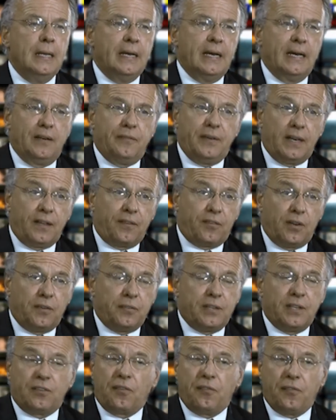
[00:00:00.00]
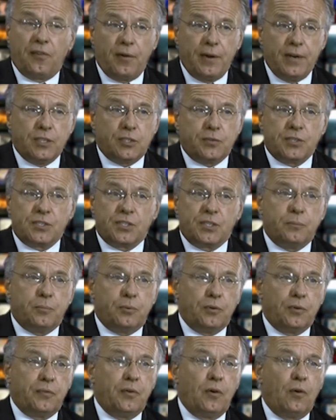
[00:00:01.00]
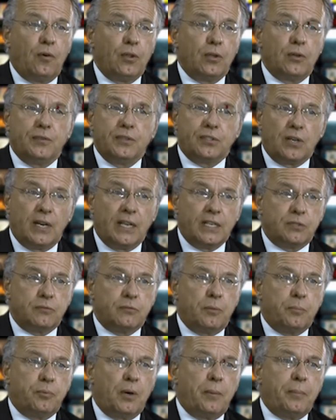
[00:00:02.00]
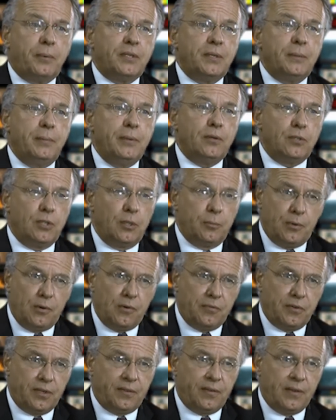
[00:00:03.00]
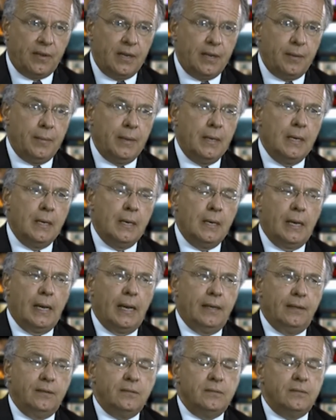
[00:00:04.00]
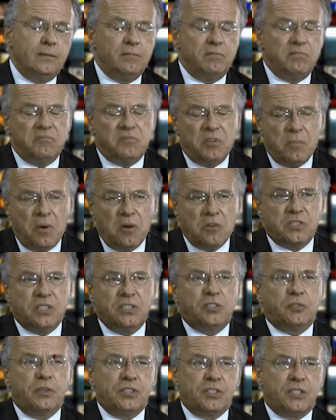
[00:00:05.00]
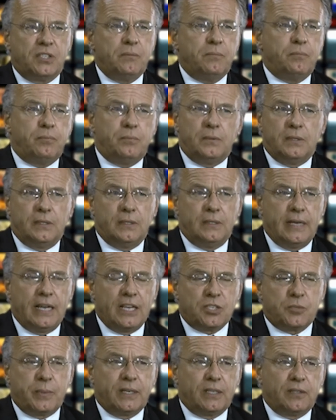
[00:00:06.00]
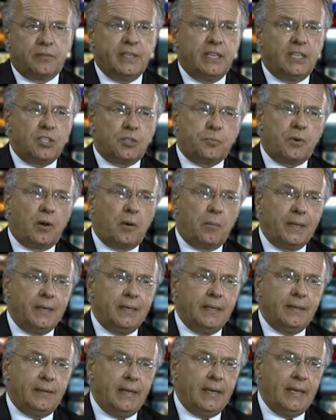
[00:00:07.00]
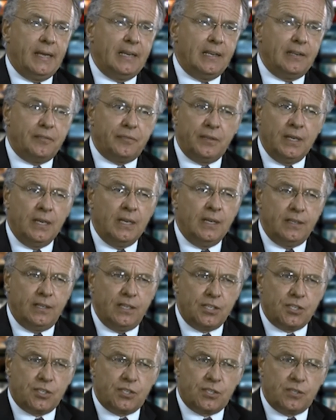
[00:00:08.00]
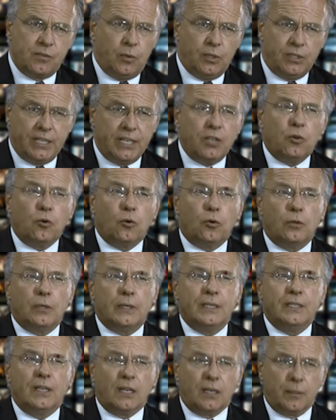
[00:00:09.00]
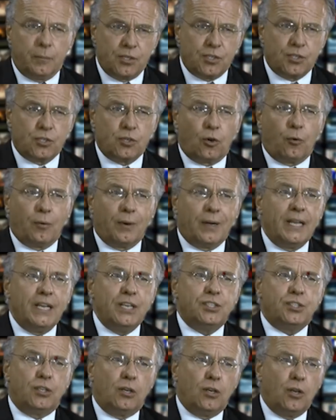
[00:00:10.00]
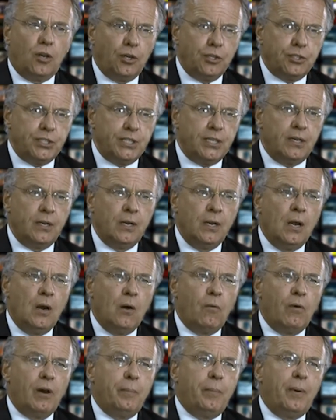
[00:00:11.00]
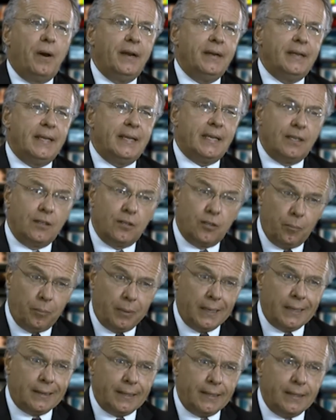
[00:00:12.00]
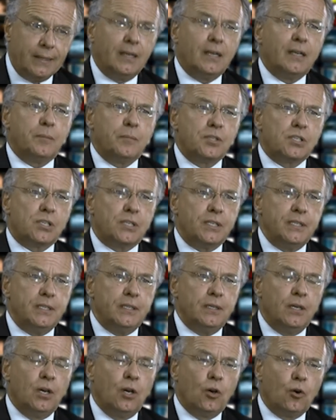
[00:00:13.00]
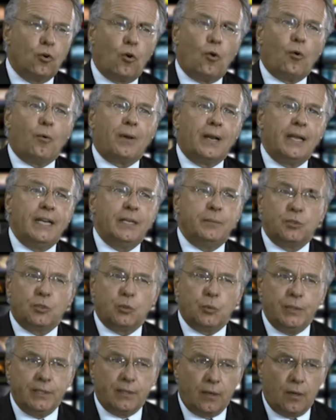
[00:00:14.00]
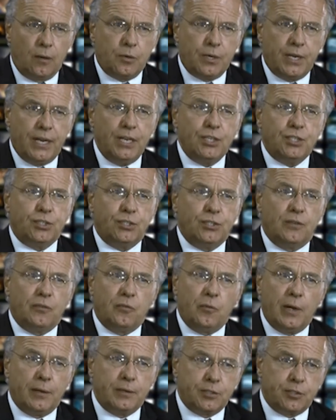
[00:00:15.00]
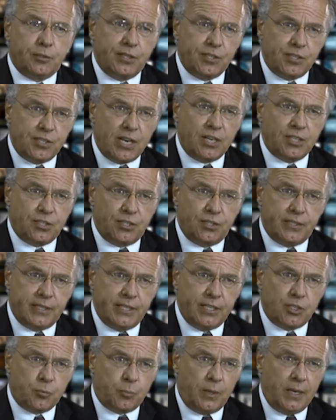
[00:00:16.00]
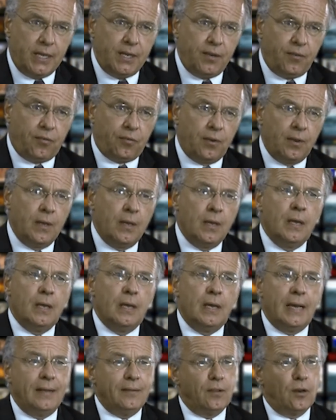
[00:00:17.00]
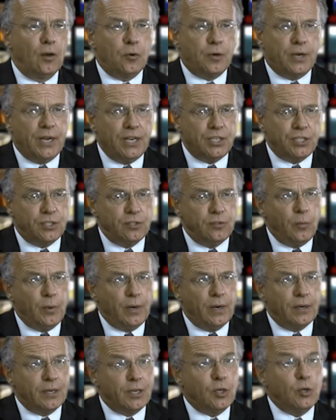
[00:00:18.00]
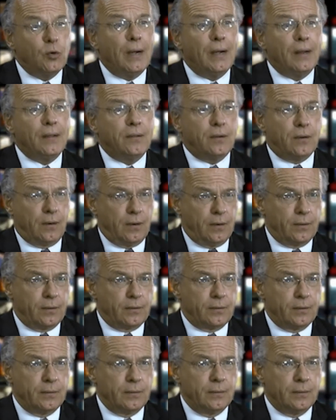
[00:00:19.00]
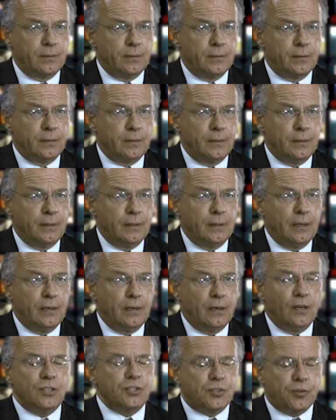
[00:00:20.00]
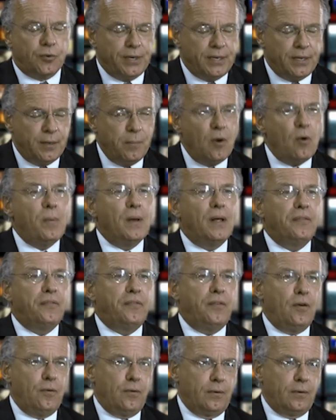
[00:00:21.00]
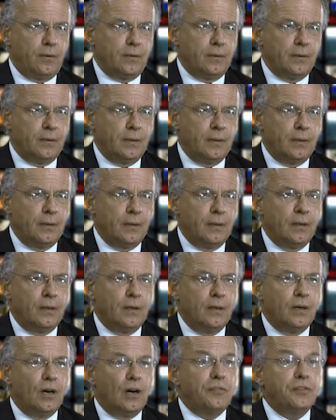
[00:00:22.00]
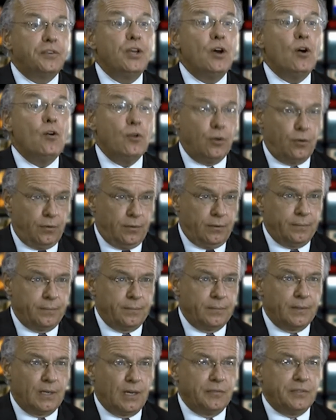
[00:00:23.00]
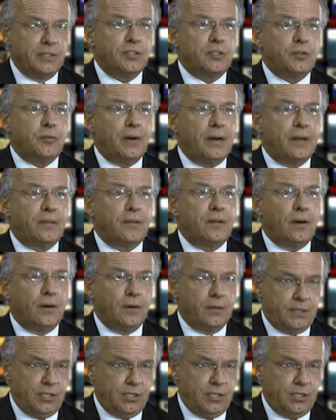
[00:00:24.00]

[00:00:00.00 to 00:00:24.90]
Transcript: And ValidSoft has a very interesting portfolio of intellectual property built up over the time. And the most interesting aspect of that is probably that they have this, what they call anonymous correlation logic, whereby they can completely anonymously correlate between the location of where a transaction takes place and the location where the credit card, the mobile phone of the owner of that credit card